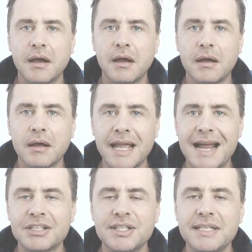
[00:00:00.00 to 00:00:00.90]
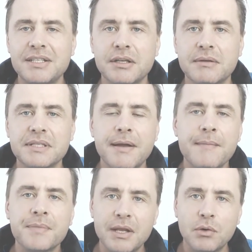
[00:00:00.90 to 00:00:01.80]
cash systems
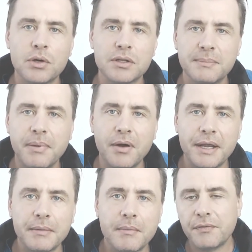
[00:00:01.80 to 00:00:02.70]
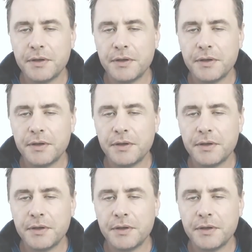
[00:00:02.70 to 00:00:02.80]
in order to buy it.